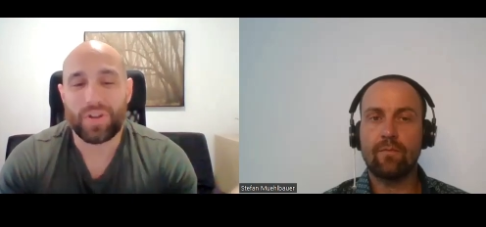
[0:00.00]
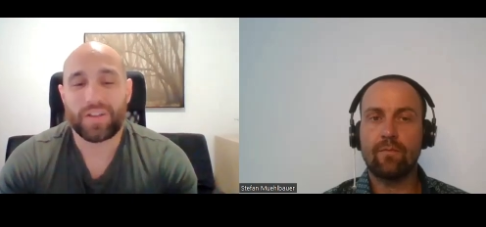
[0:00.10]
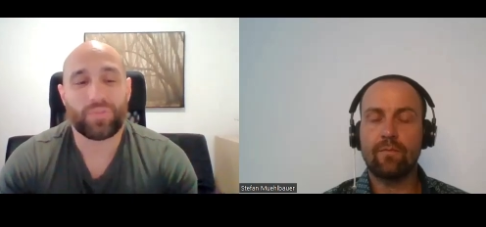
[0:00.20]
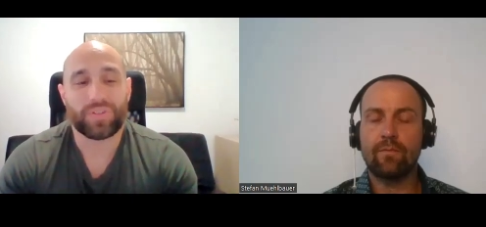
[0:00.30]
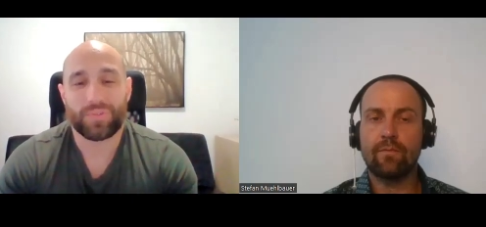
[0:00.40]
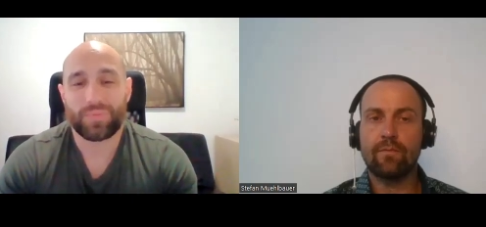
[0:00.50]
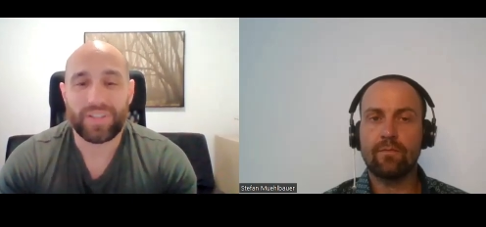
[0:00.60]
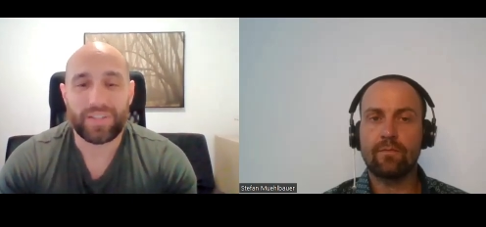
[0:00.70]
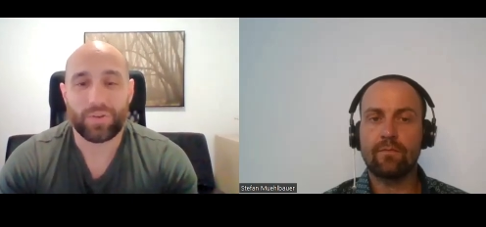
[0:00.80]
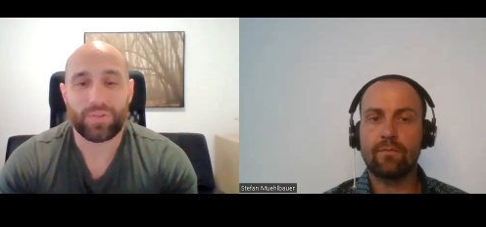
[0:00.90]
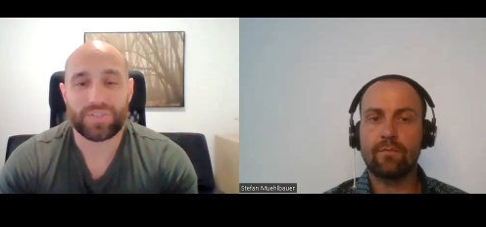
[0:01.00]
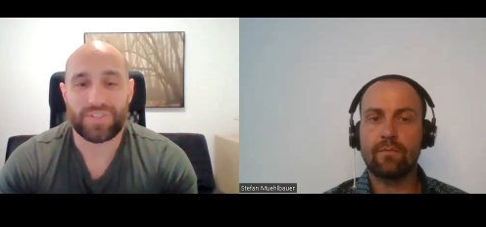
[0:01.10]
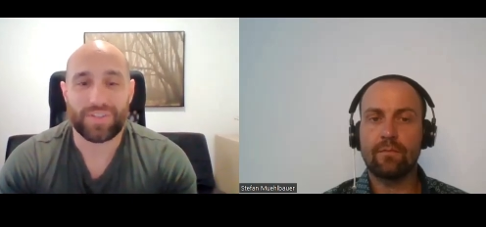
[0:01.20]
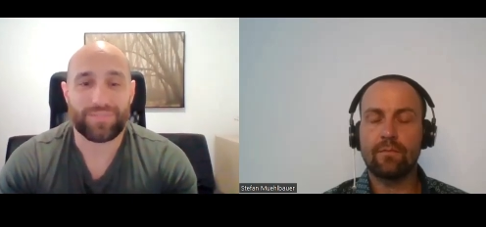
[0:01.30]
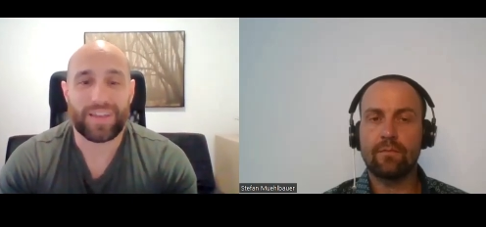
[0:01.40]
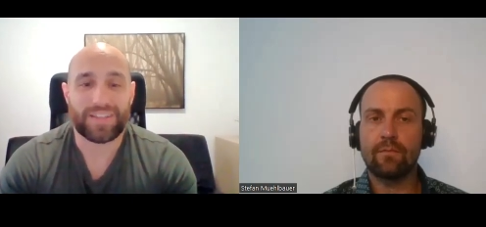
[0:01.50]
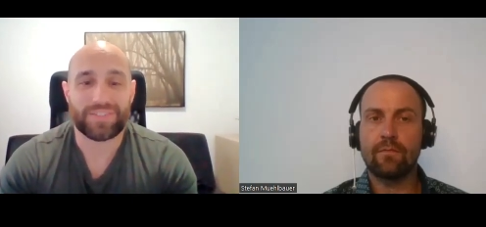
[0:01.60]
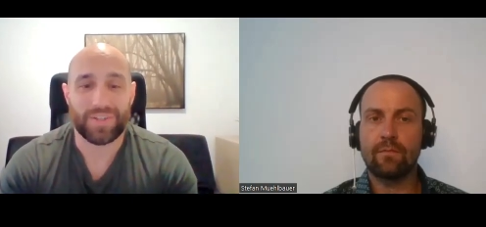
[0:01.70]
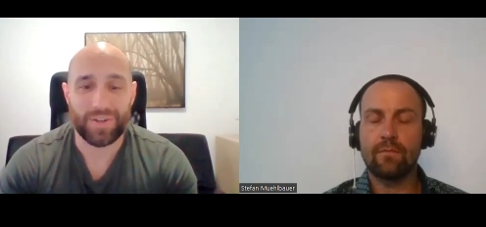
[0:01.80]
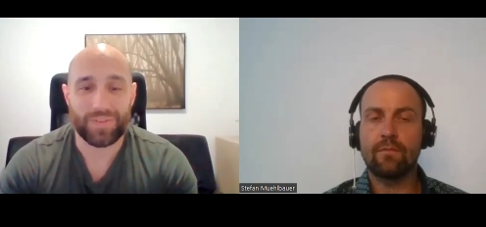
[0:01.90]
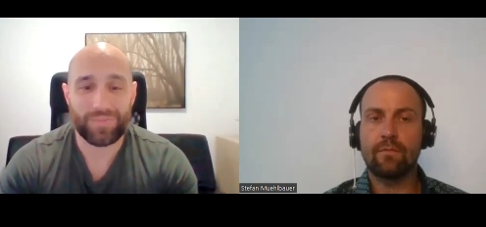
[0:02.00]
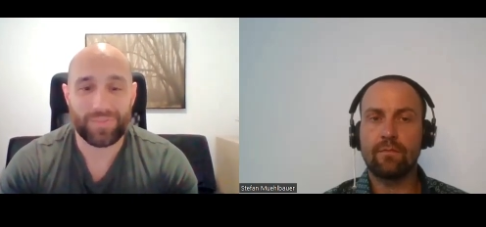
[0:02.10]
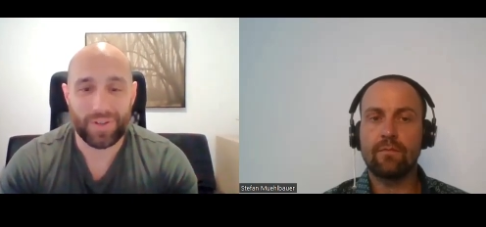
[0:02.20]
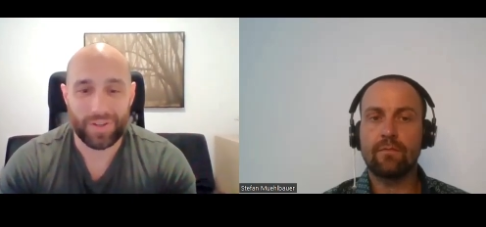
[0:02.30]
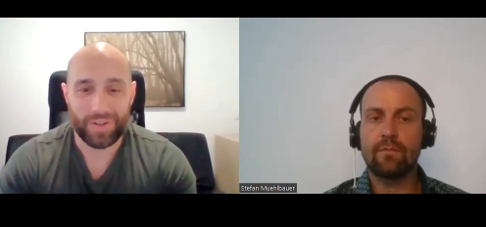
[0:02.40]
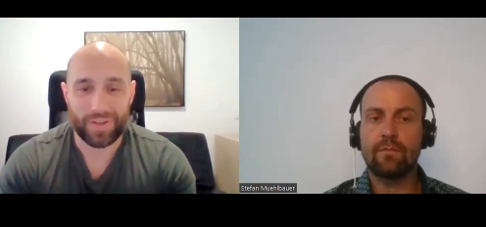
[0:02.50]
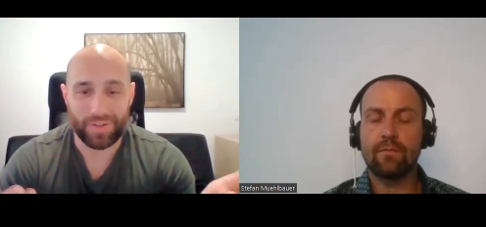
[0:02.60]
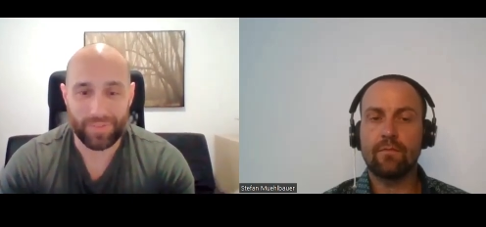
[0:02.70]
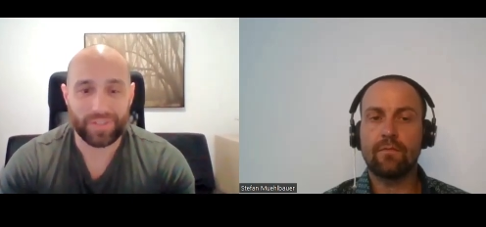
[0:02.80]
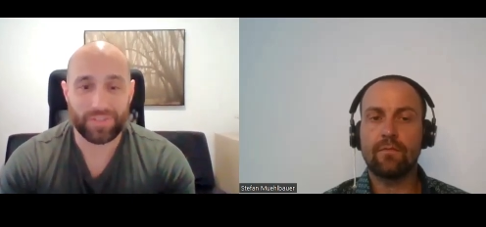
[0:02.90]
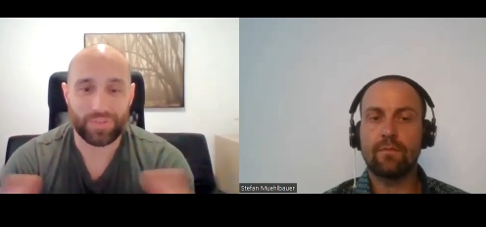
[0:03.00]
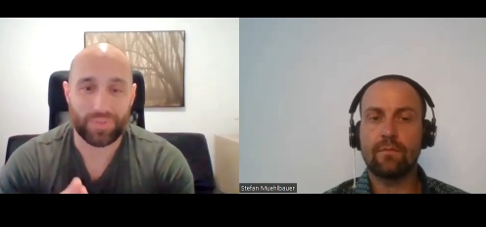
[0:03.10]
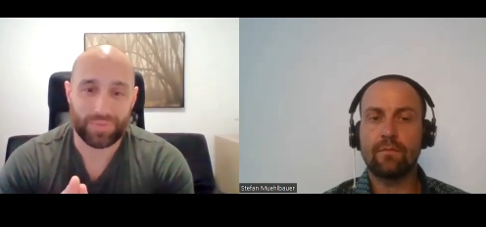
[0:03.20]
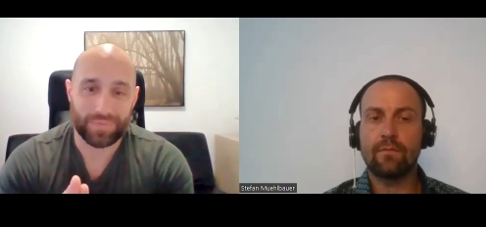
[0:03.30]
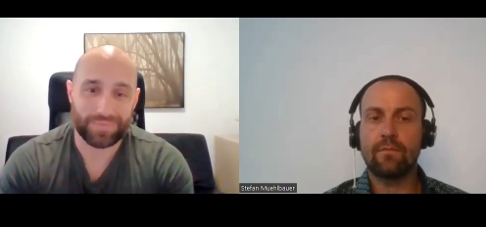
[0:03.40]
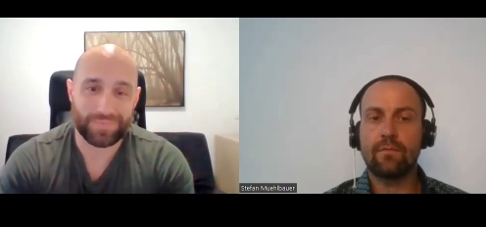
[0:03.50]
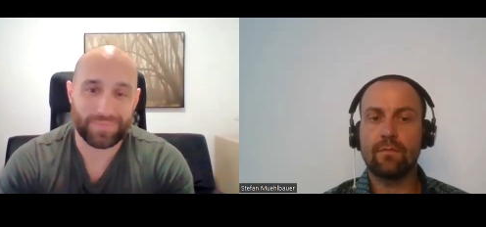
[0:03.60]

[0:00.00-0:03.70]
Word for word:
Speaker 1: you're not going to really notice the effects of of Undoo.